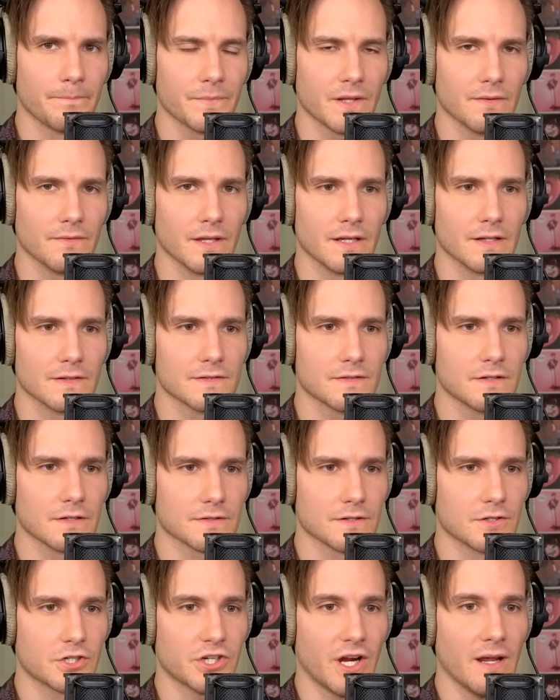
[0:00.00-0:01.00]
And then it's
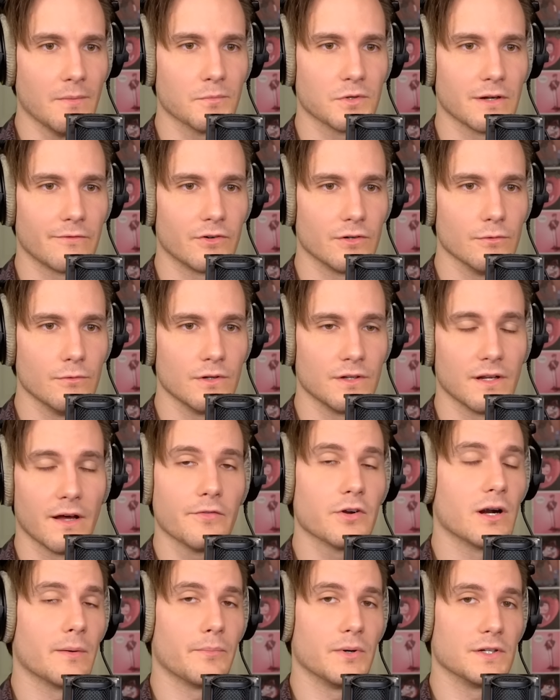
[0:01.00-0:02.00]
just a shame to have ruined
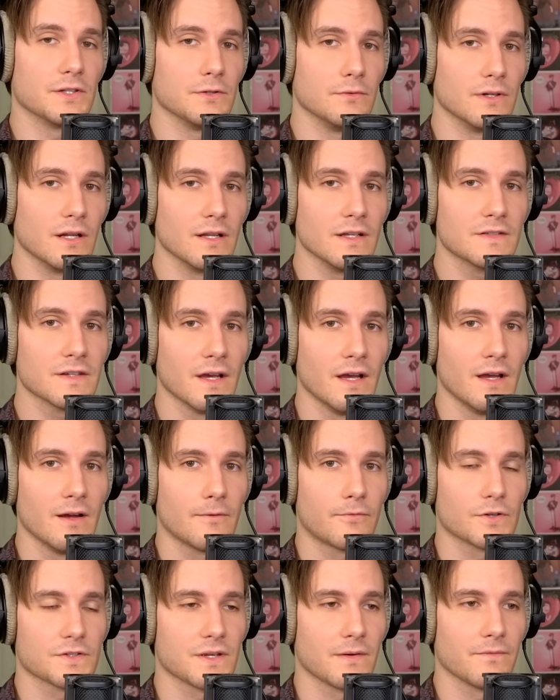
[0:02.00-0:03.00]
other opportunities
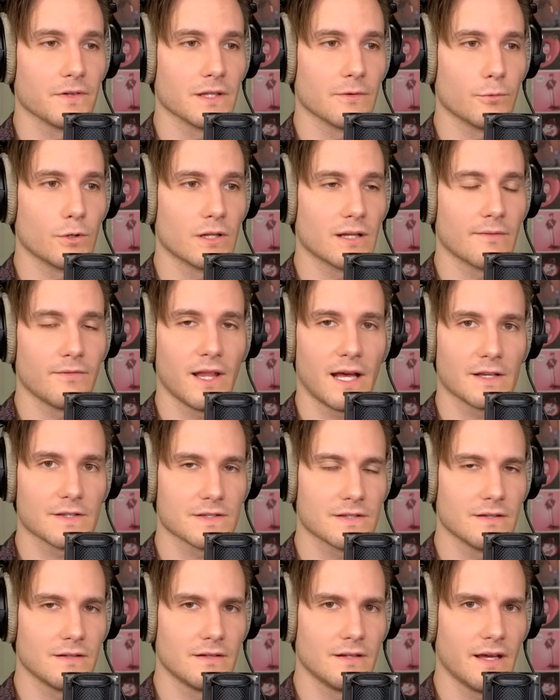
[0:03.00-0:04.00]
for something that wouldn't have
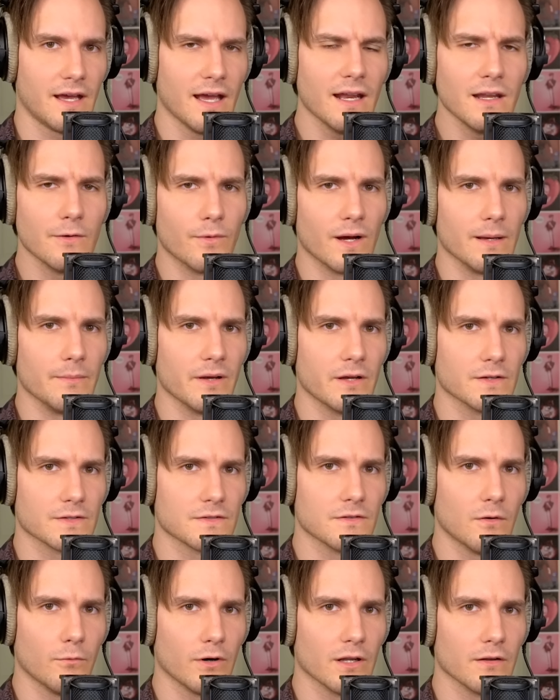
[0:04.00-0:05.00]
lasted anyway, because
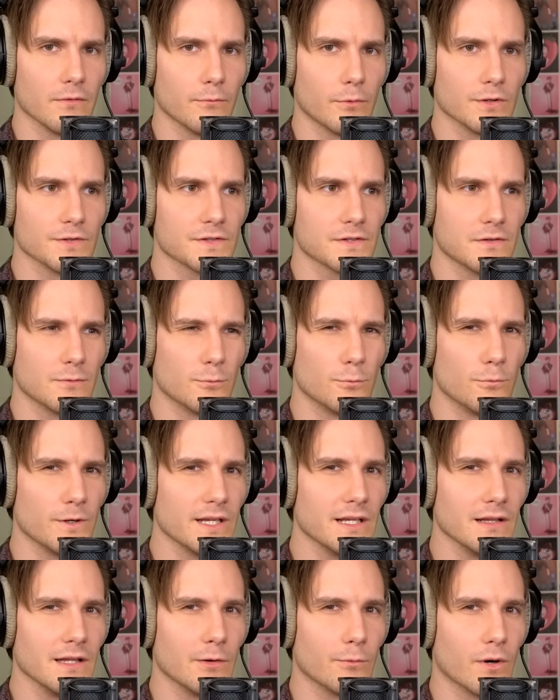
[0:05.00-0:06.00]
no one wants to
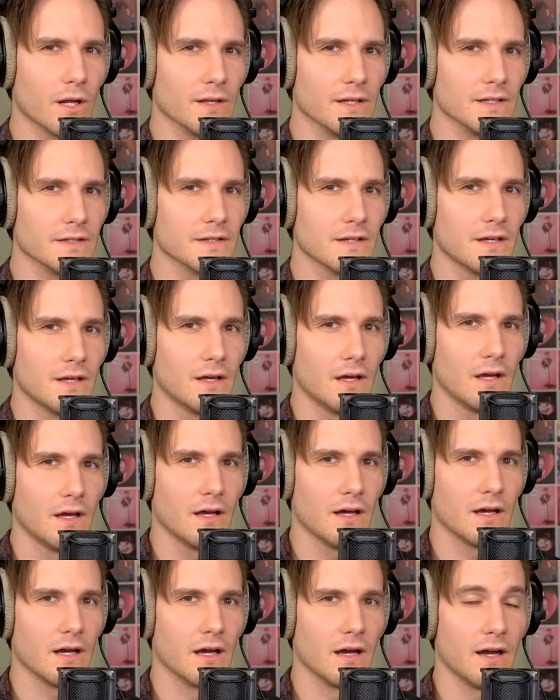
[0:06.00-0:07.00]
really run it.
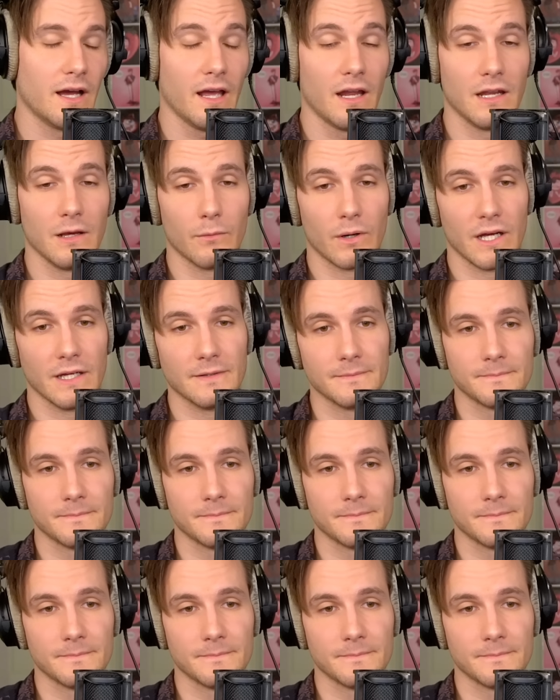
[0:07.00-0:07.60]
Uh, anyway.